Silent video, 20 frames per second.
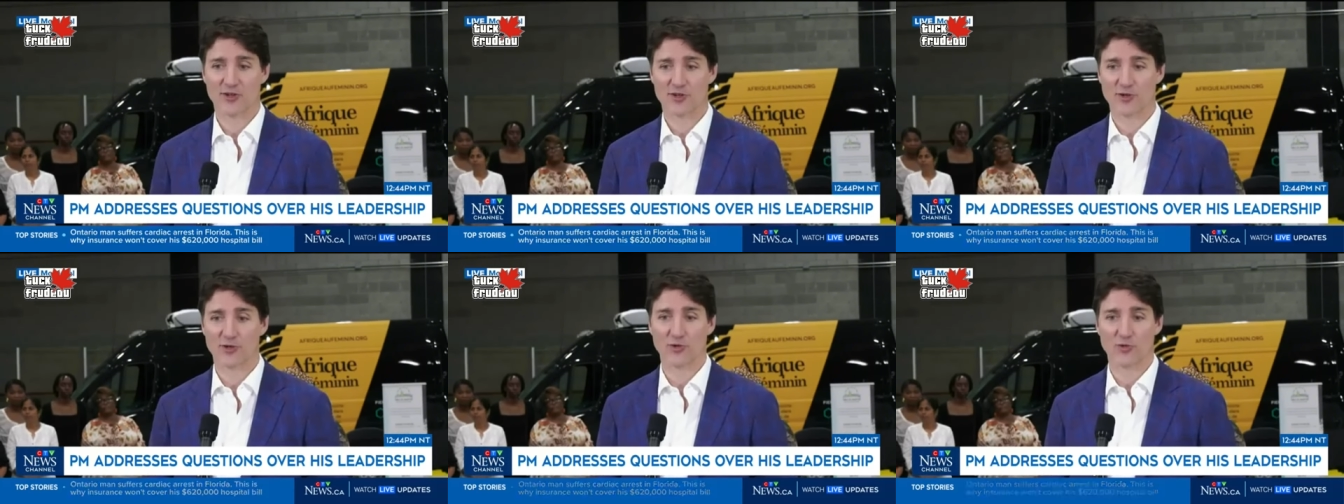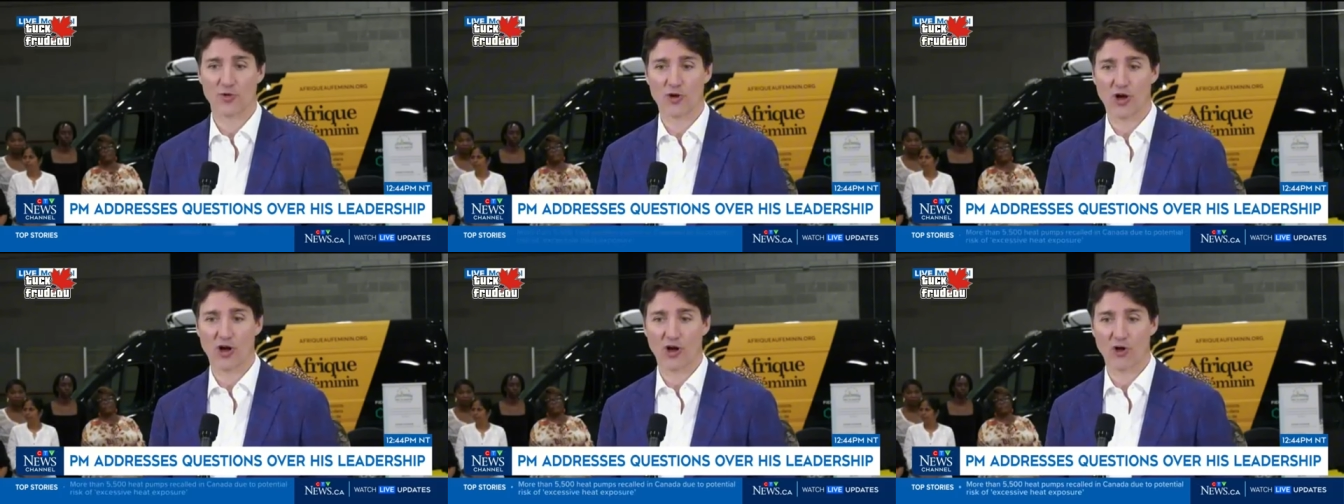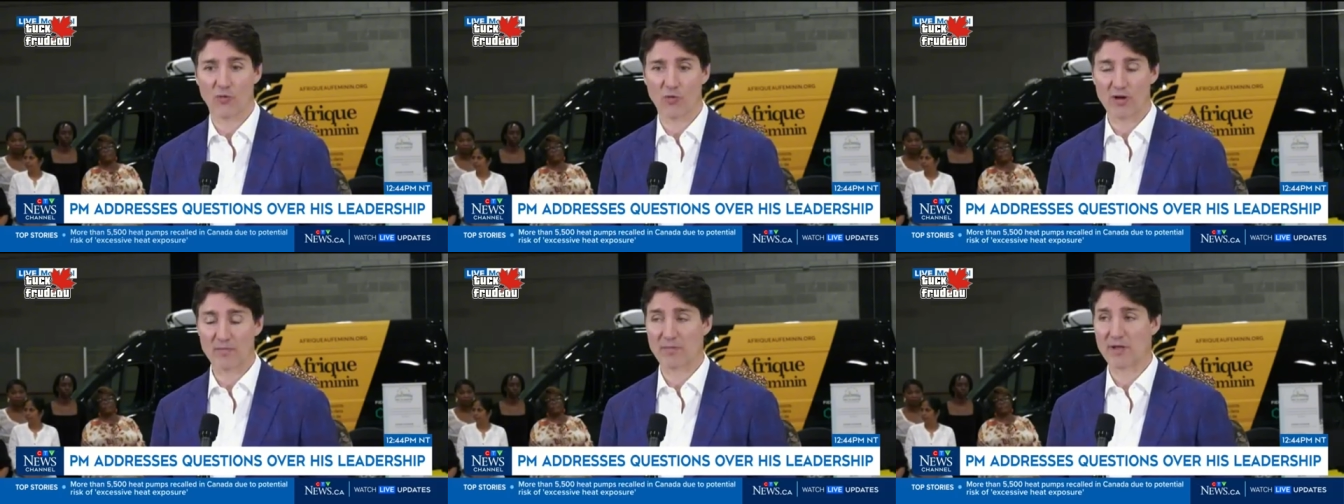to
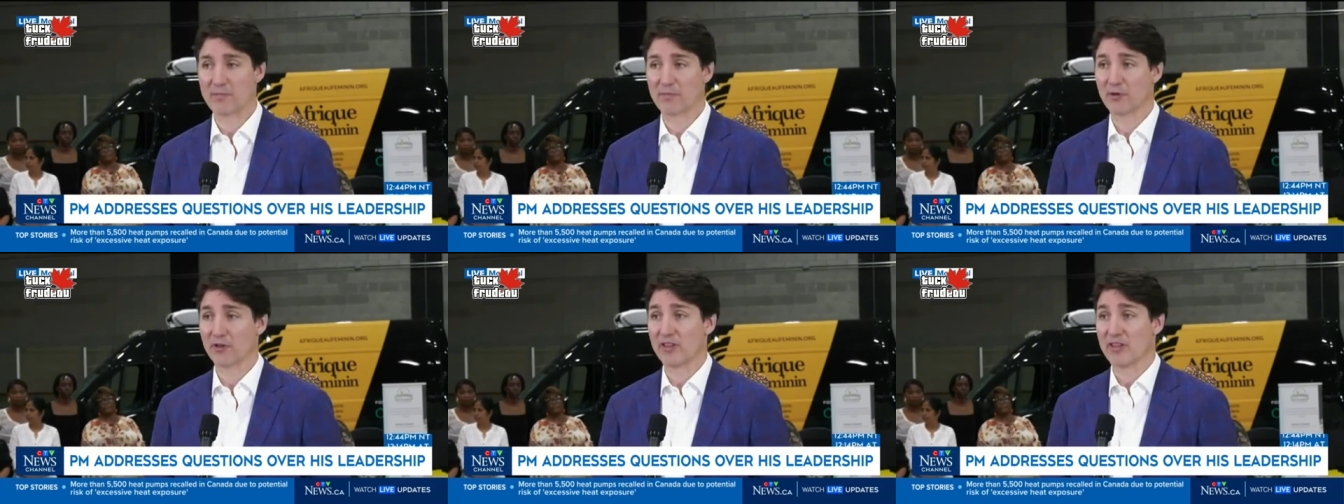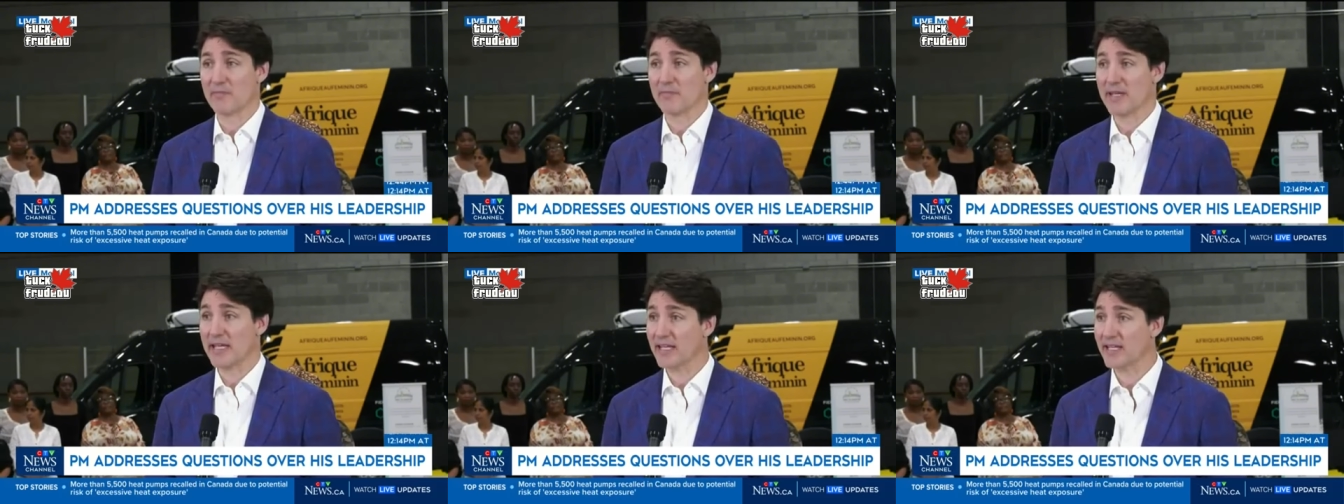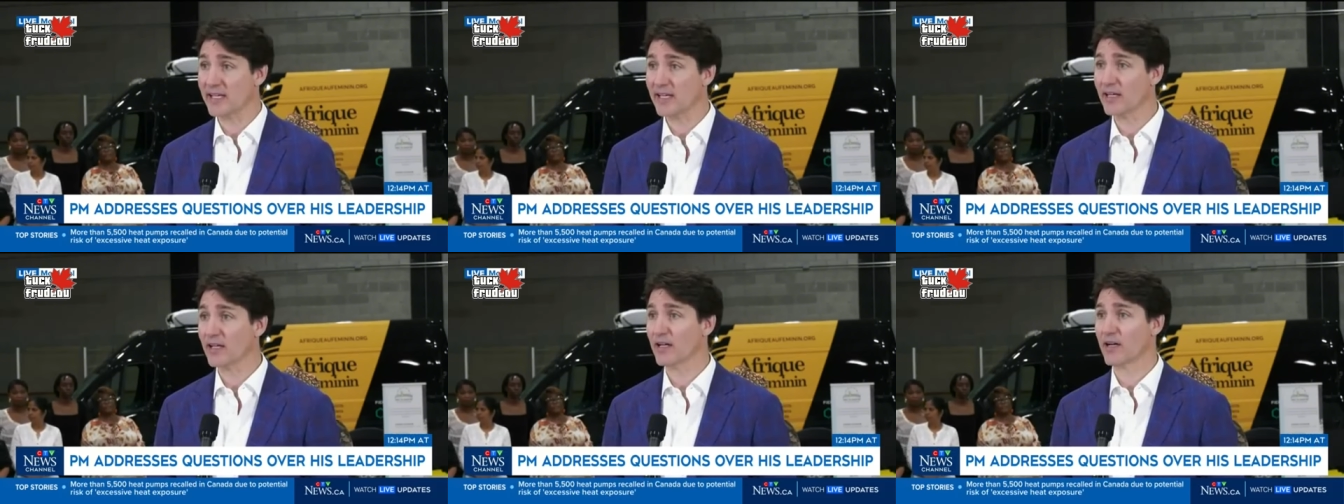uh, what people in the
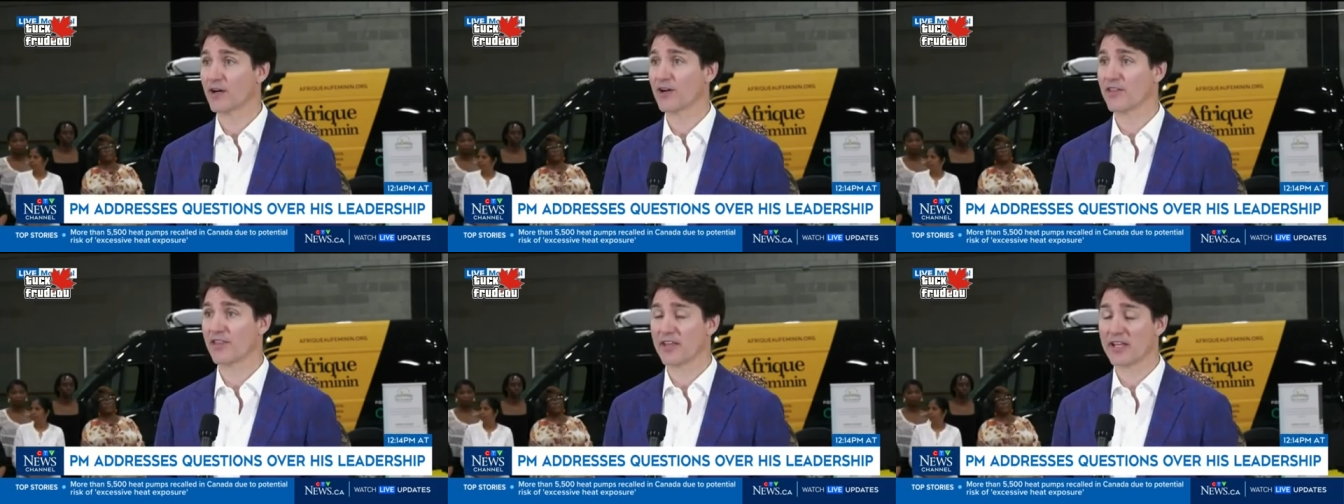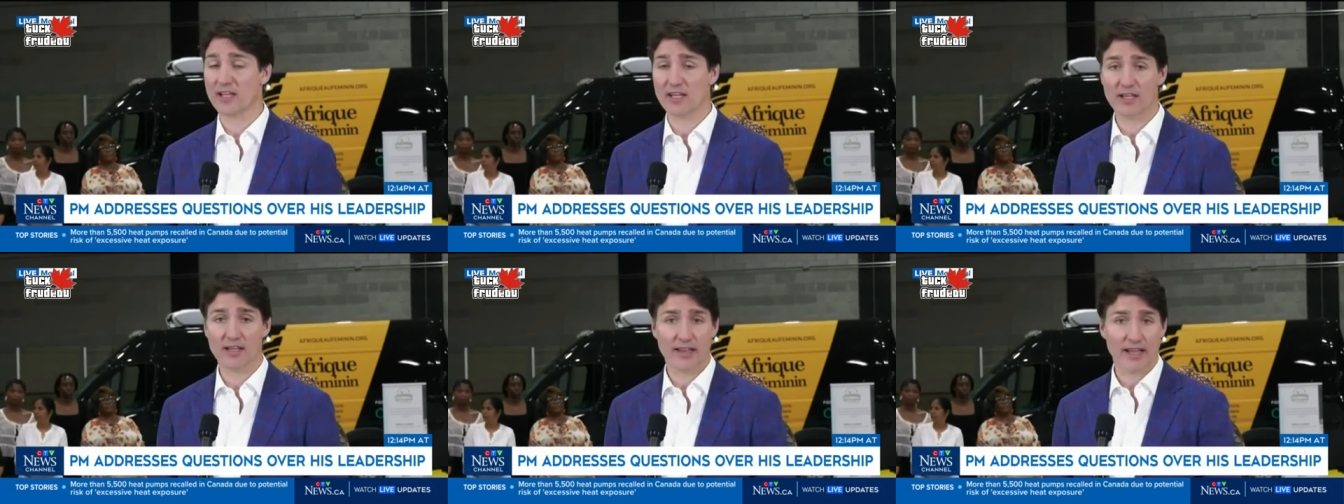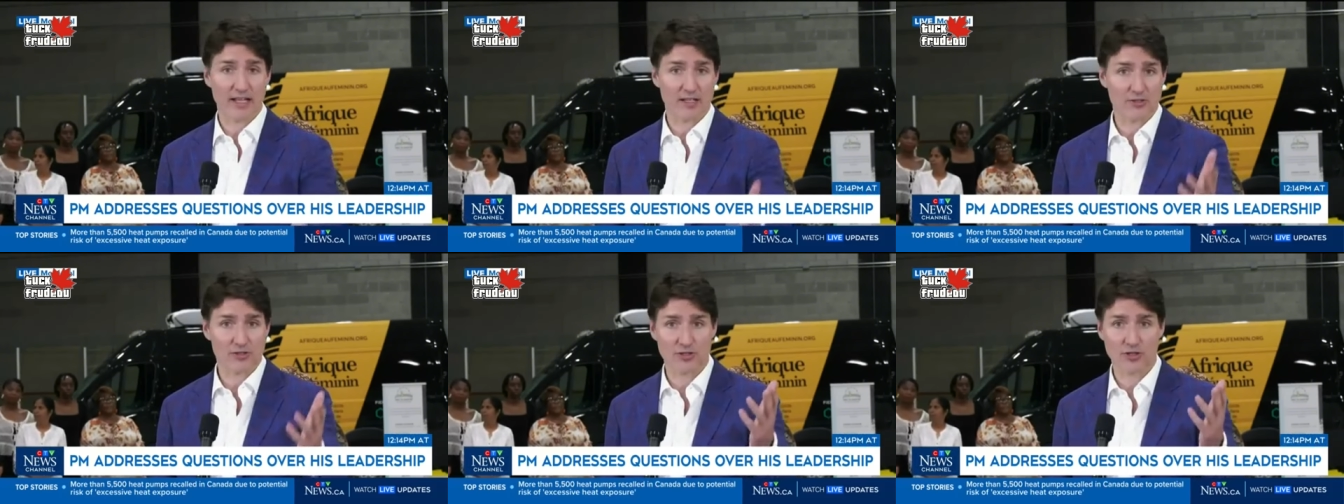media are
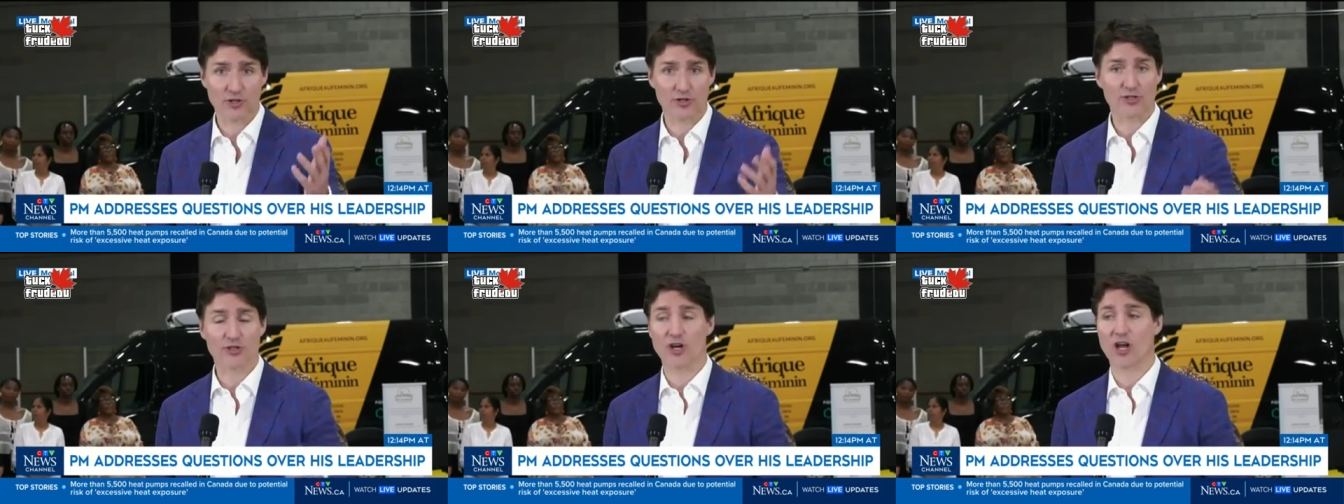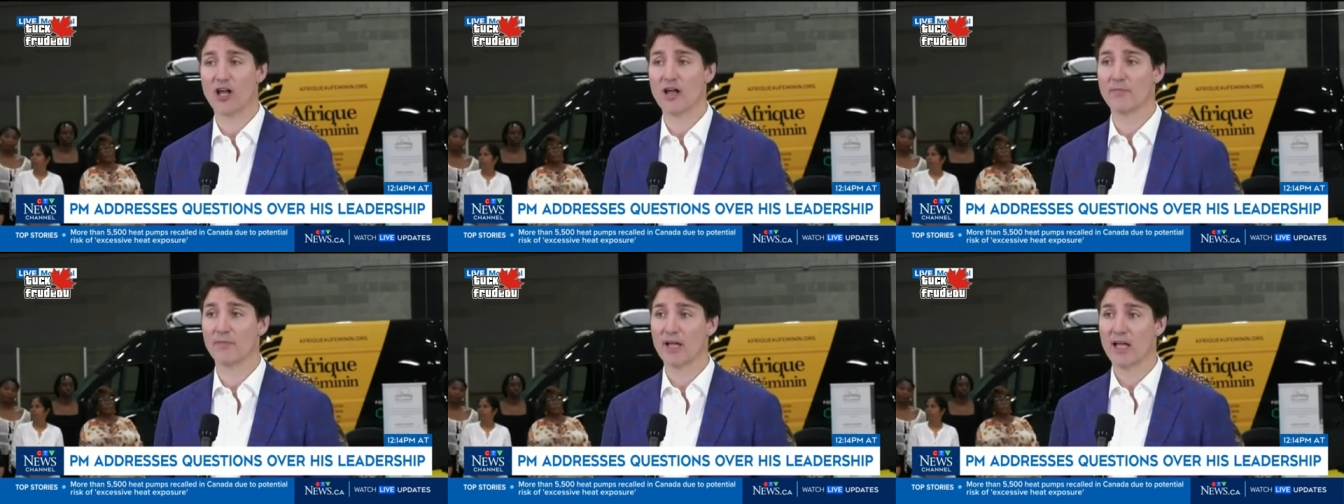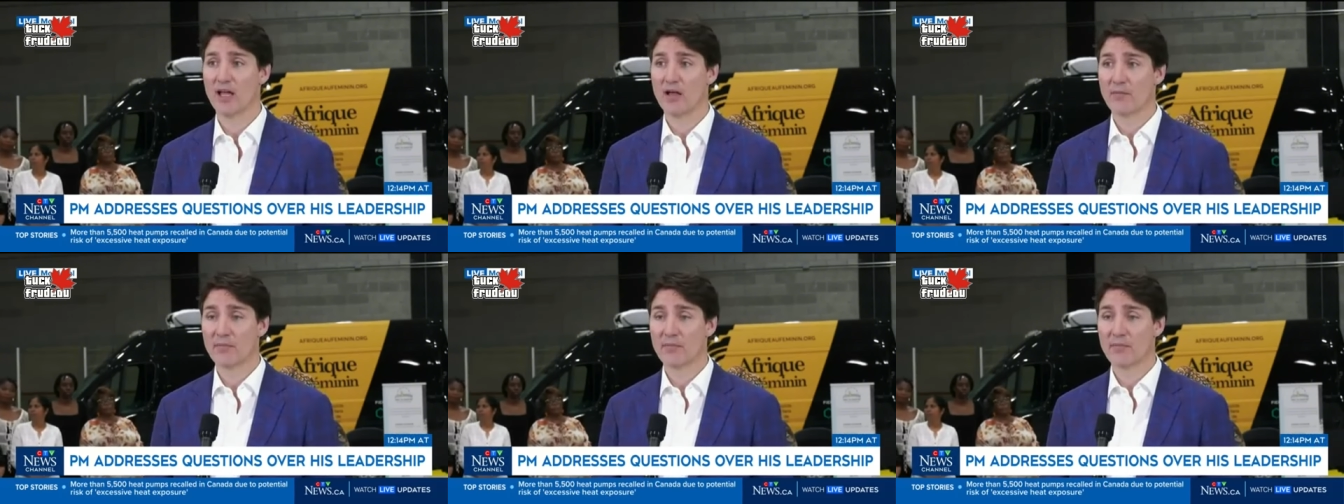thinking. That's your job,